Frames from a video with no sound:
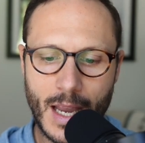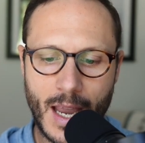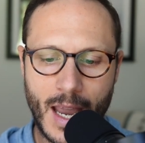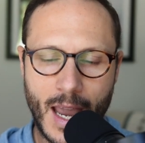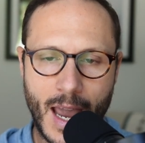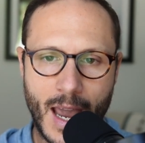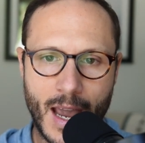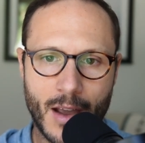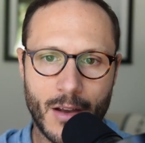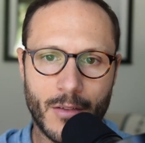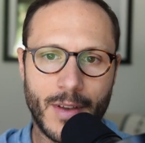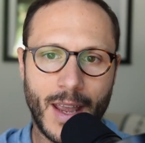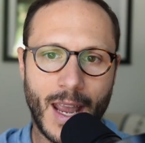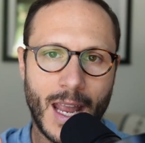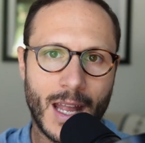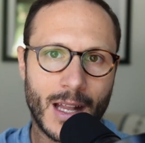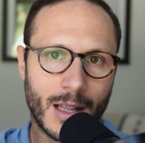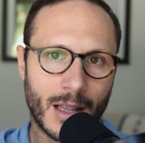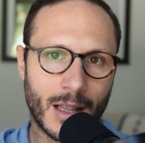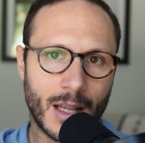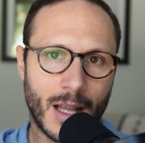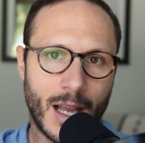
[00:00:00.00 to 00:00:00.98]
have
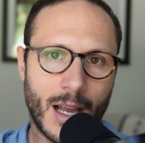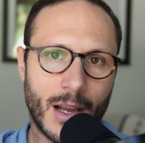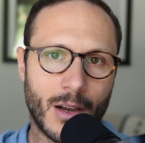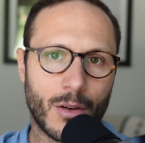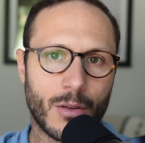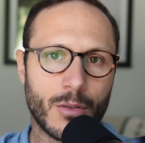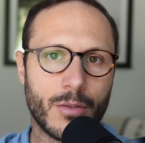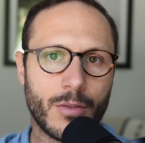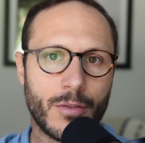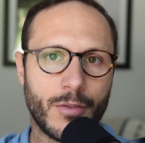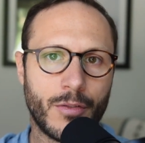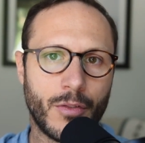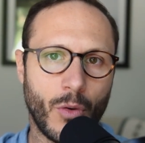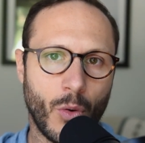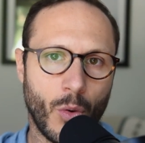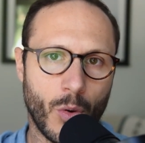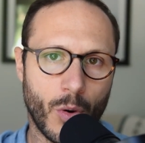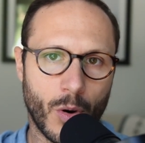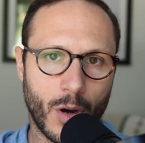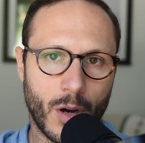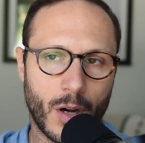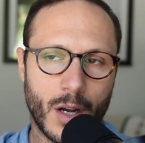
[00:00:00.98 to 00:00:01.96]
allowed
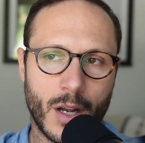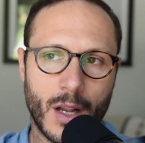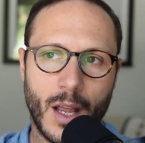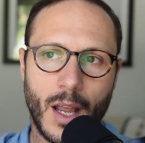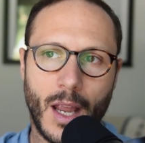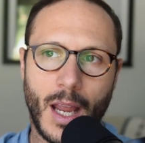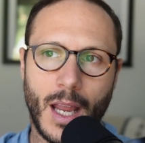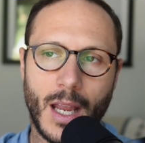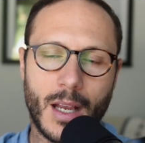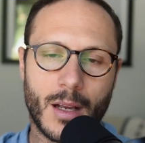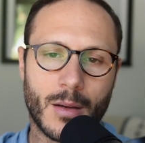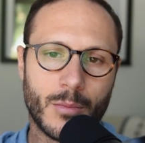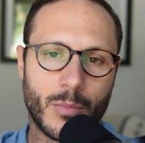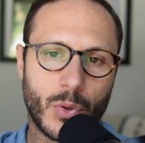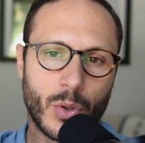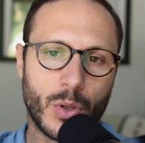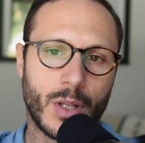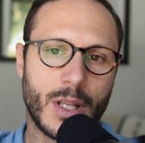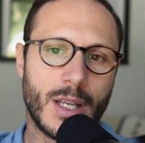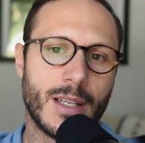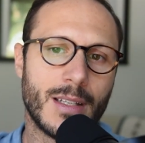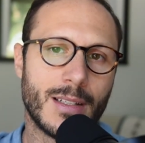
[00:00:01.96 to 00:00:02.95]
for a
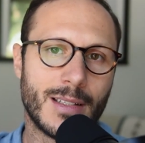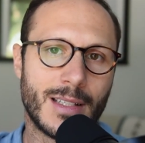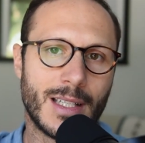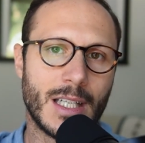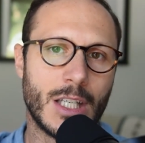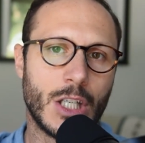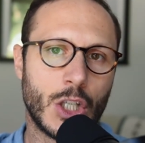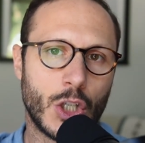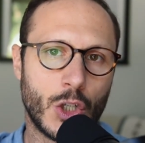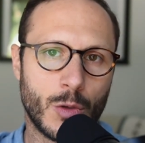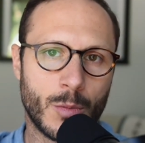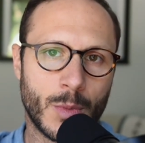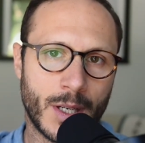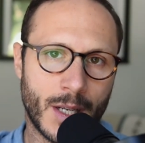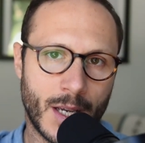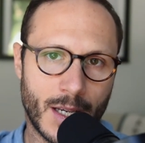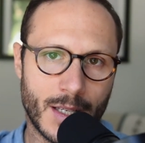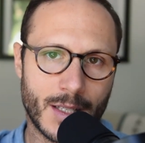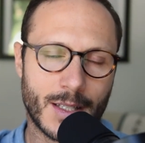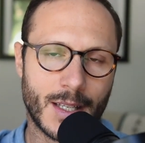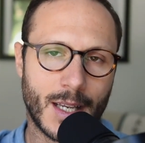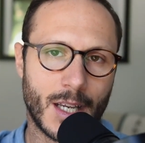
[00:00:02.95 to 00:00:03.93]
complete
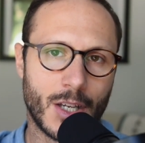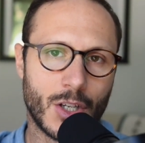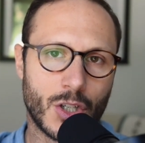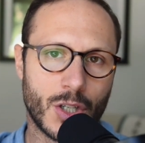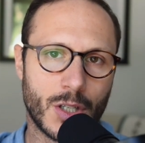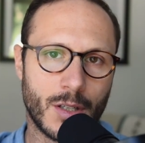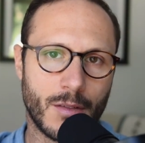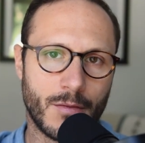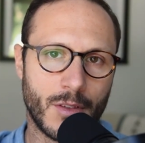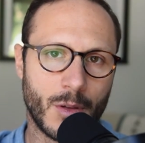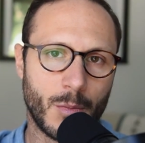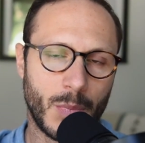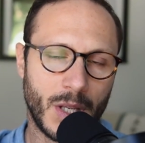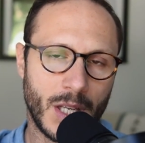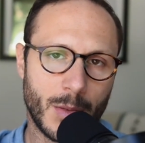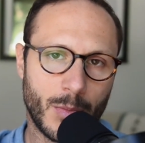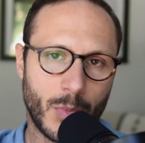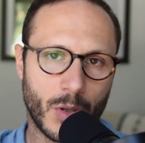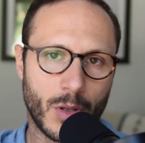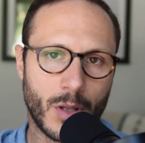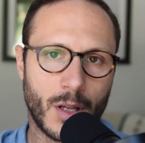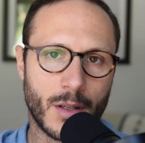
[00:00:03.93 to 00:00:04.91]
dehumanization of the
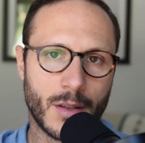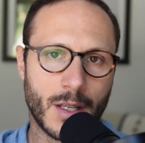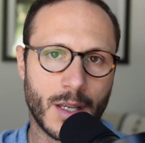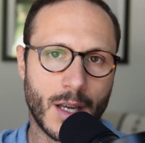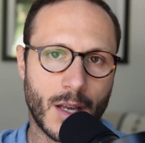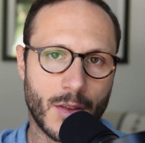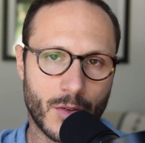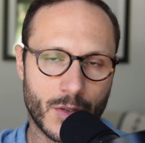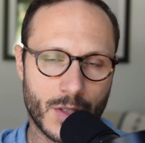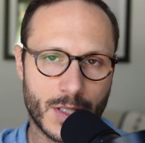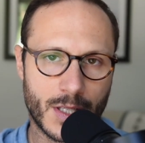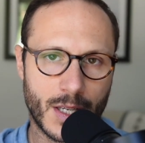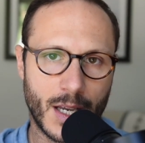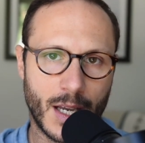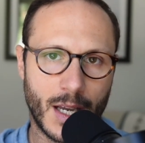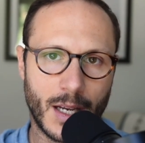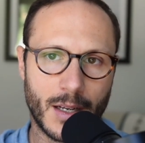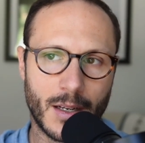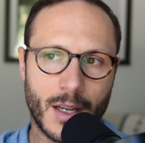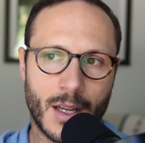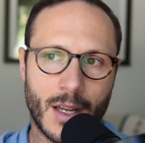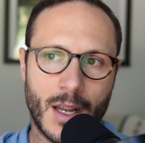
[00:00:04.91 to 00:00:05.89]
people on the other
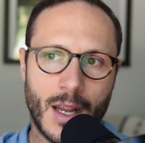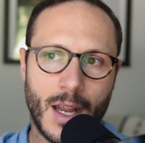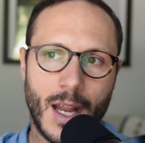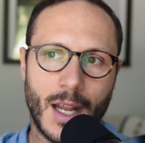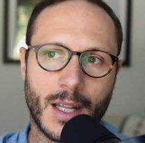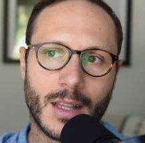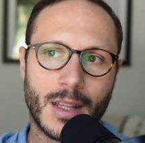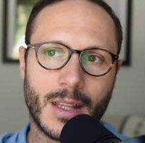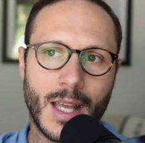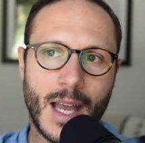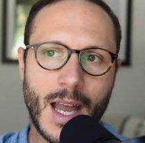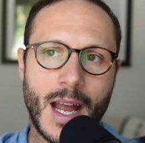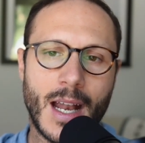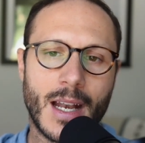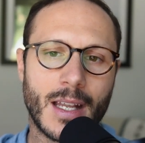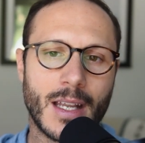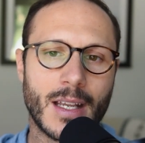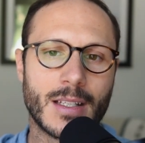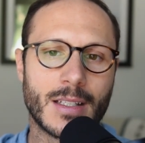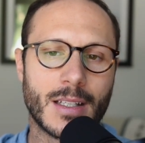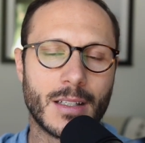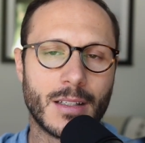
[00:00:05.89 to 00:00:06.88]
side. And
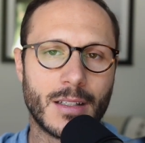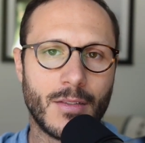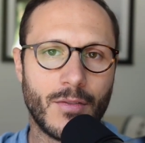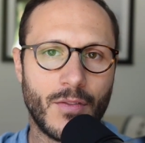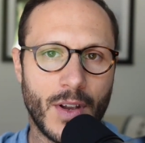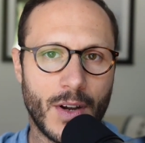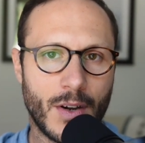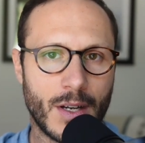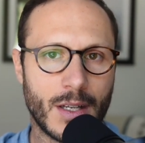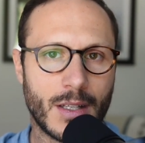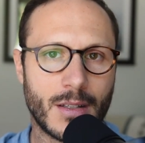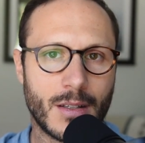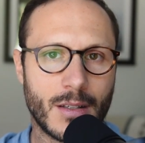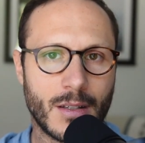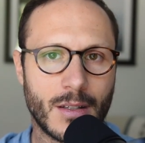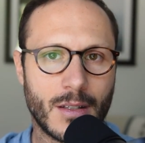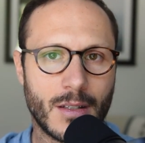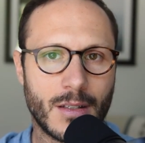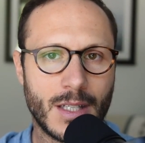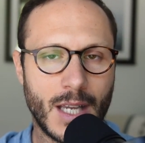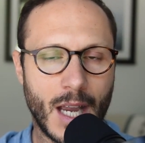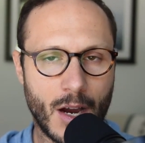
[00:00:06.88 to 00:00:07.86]
that is a very
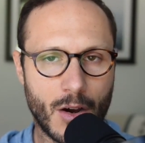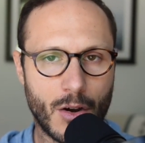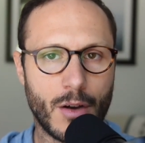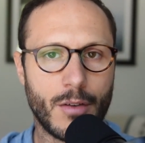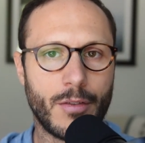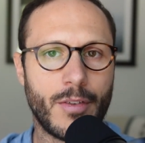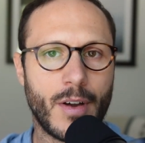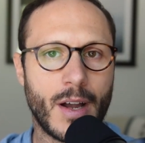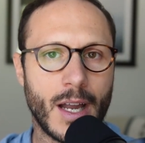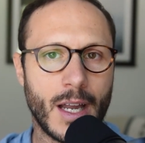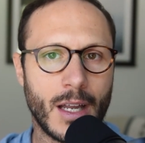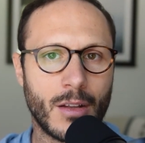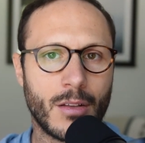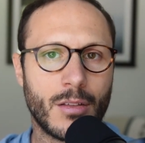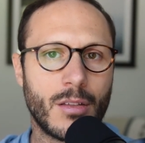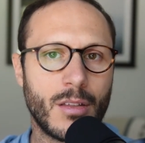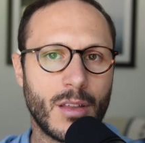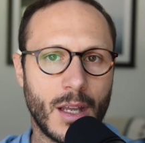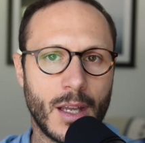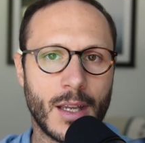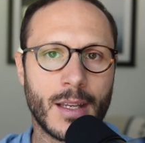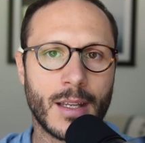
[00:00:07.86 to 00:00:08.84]
terrifying
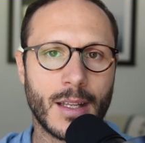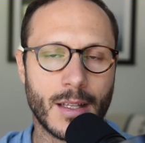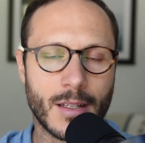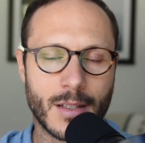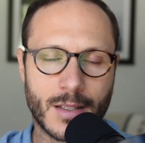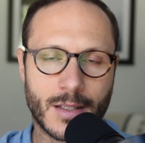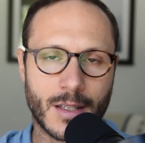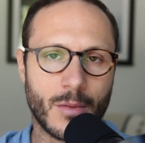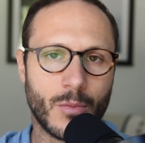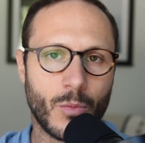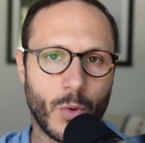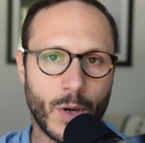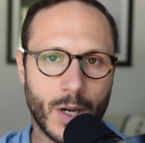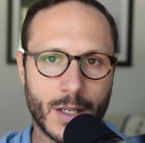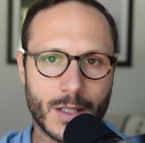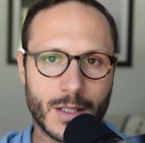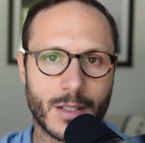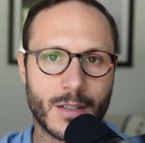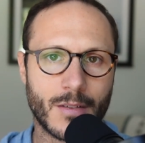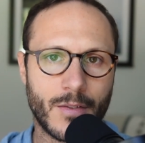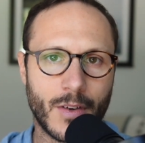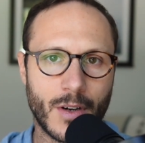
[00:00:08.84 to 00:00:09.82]
thing in some ways.
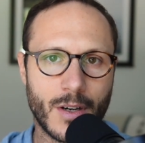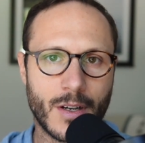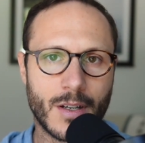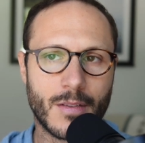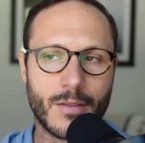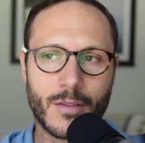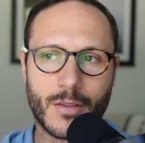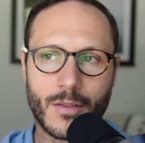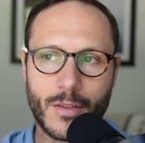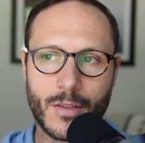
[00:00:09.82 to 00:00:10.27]
It's a very